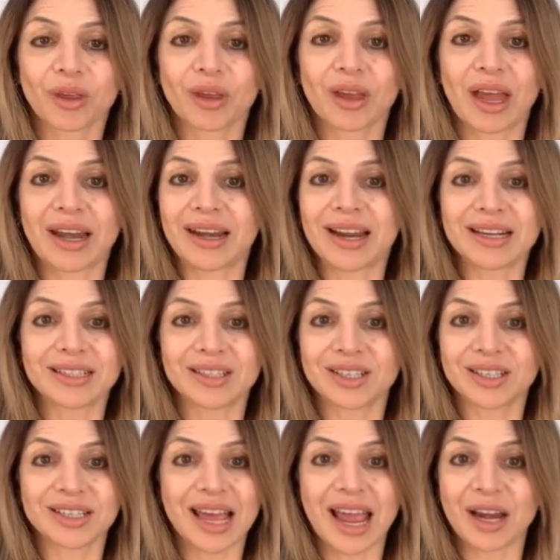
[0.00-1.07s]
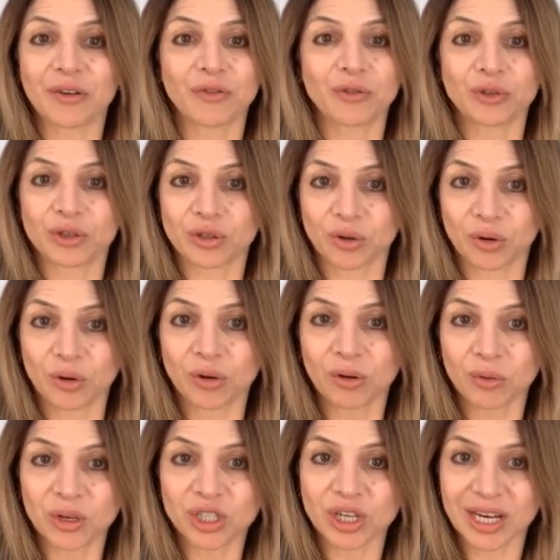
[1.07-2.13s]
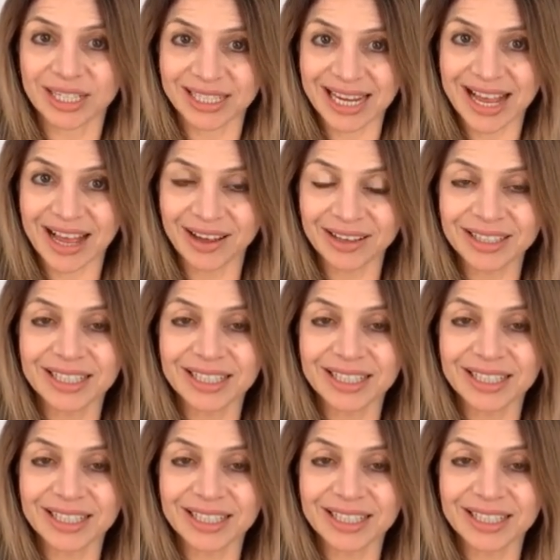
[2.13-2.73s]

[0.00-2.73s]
unless she's 8 foot tall, which I doubt,